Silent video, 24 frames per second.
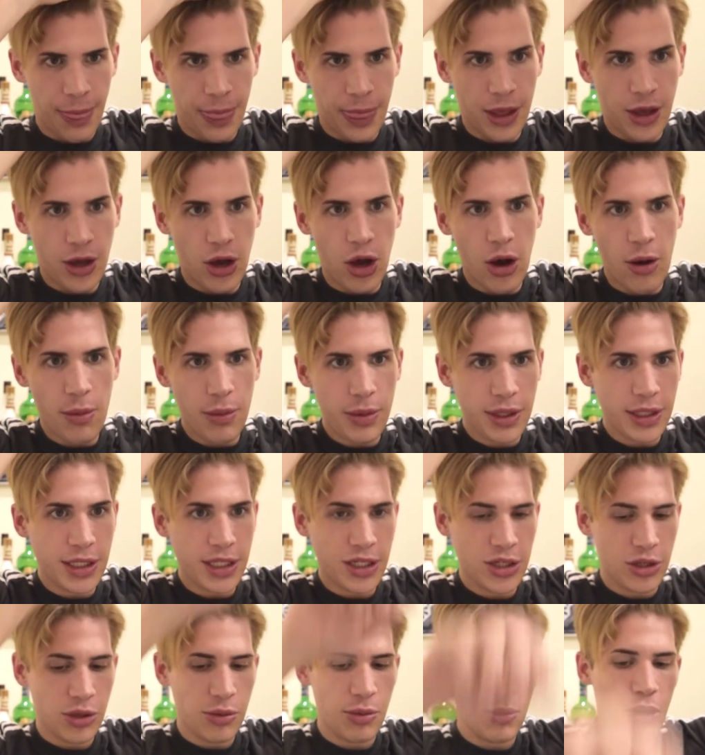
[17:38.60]

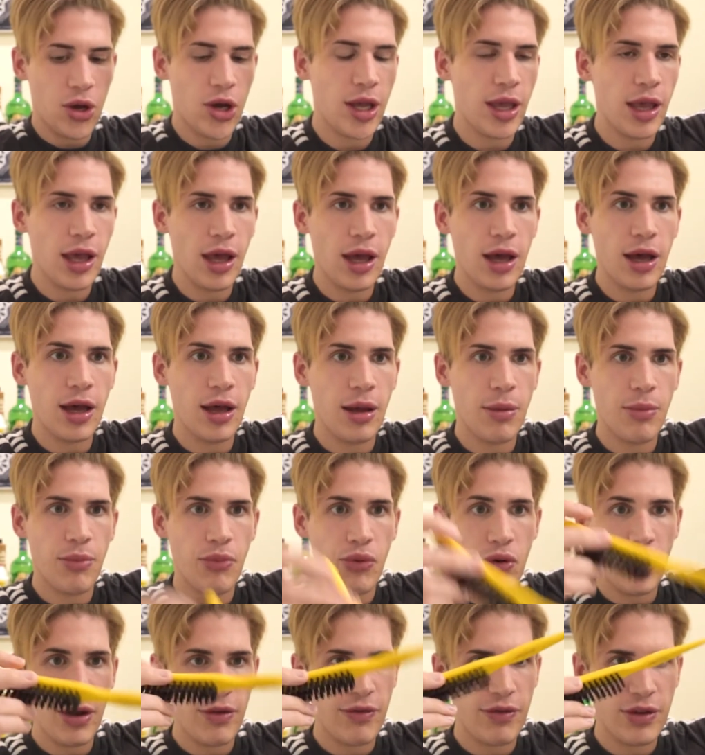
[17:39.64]
commented on my
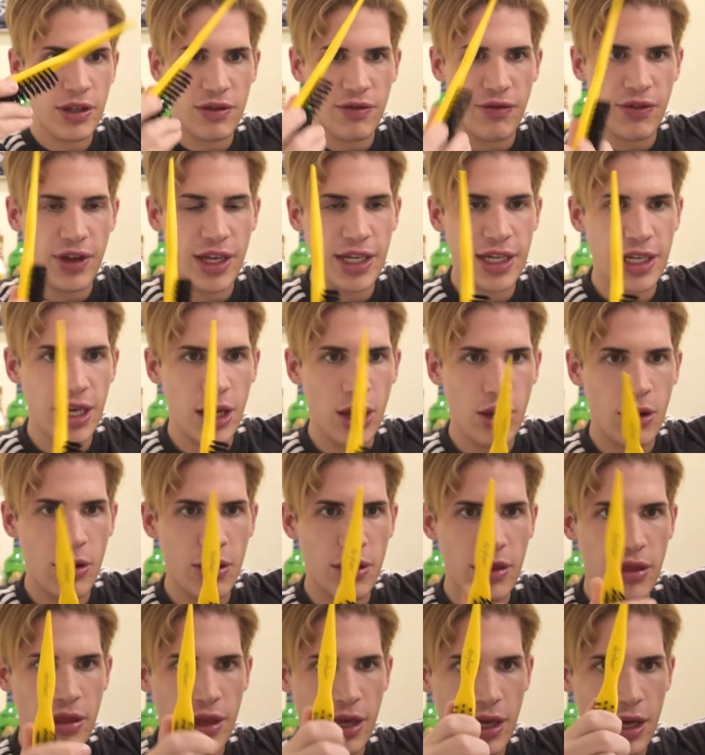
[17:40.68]
previous video
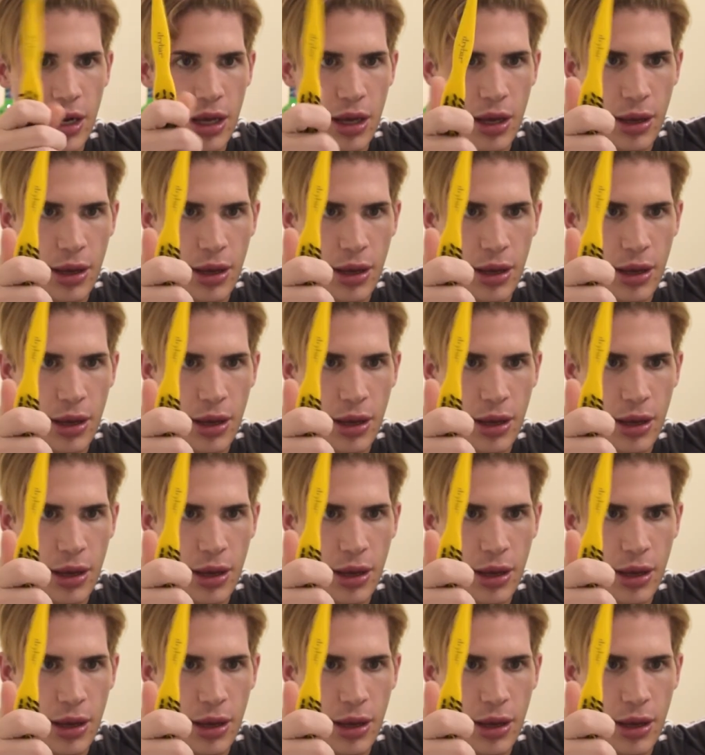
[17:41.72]
that